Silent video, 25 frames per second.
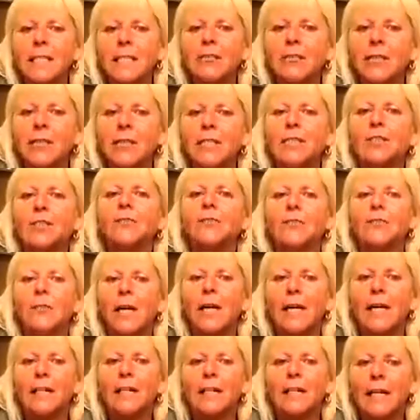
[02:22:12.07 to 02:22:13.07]
degrees on
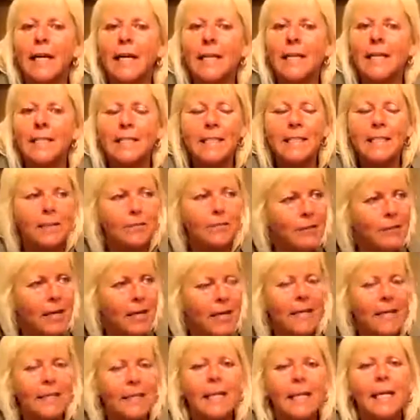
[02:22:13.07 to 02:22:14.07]
Friday, and I said,
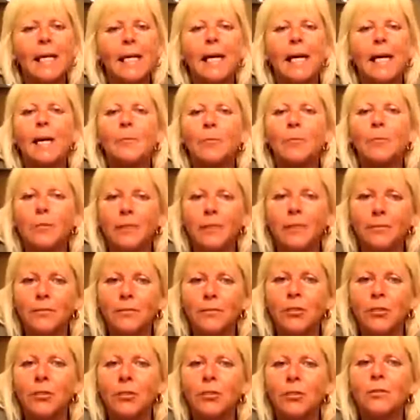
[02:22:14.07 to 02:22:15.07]
Friday I'm going to have
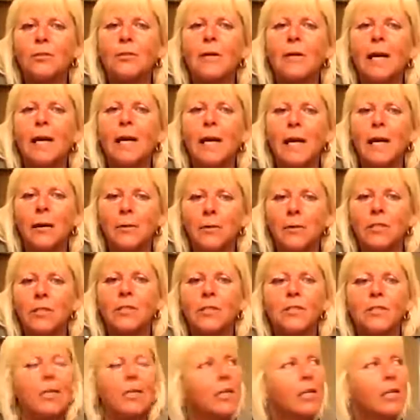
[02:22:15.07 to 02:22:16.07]
2
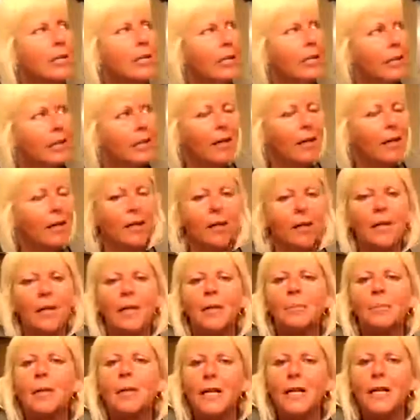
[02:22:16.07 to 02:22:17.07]
hours
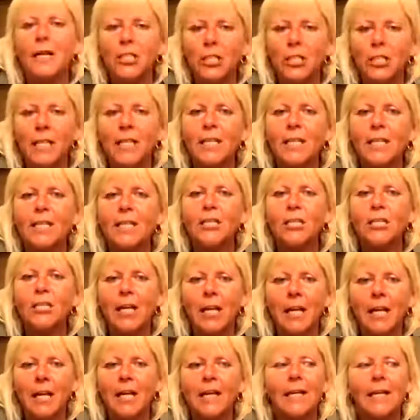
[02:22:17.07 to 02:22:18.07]
in my shady
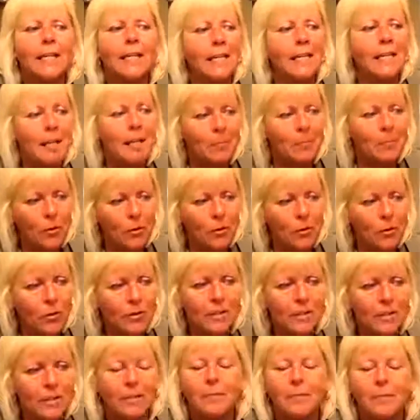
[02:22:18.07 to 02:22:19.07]
chair, and I'm
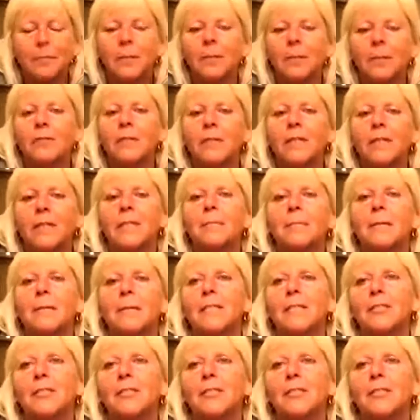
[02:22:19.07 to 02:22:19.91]
going to be reading my